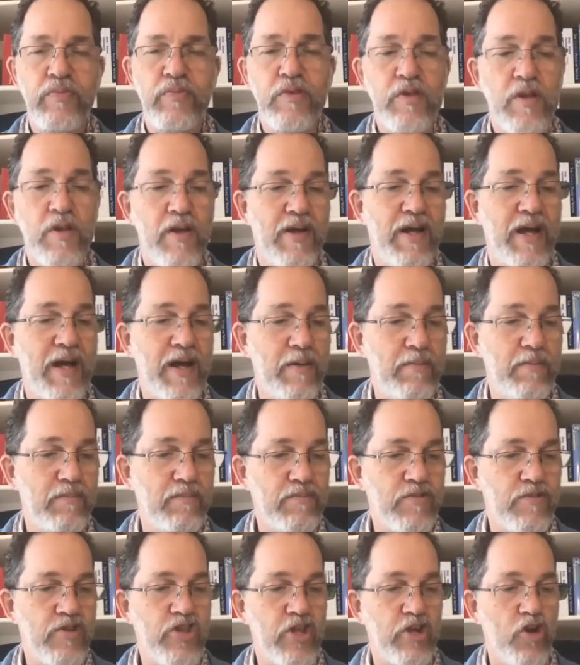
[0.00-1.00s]

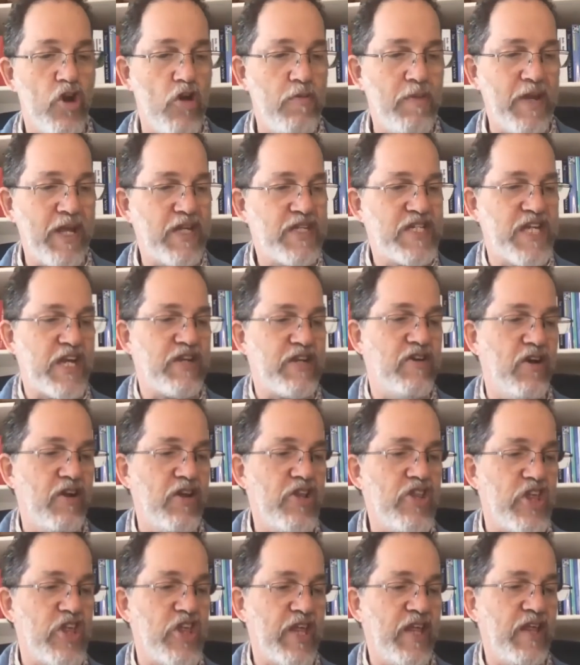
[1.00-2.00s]
genomic
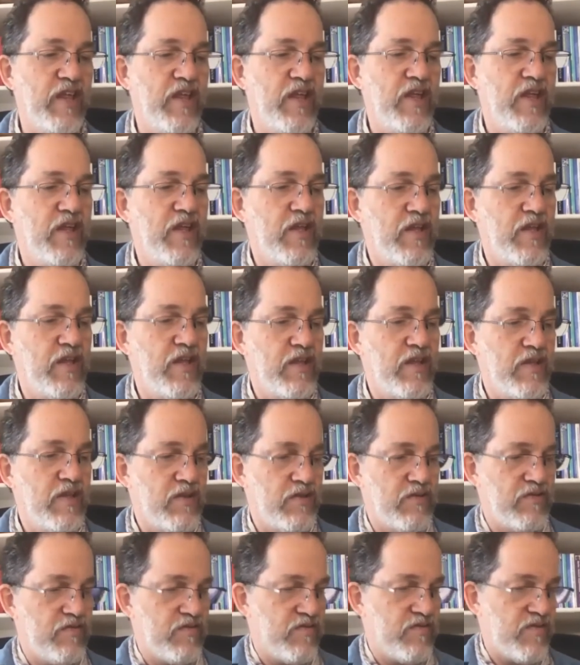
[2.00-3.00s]
technology.
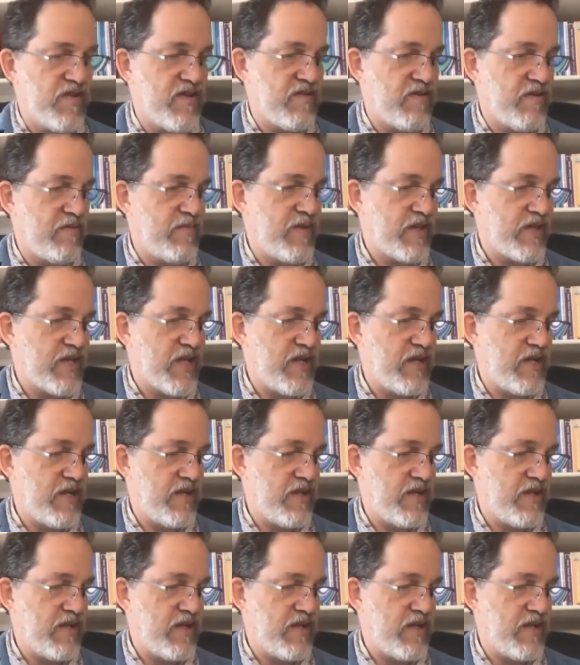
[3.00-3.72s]
Oh, sorry about that.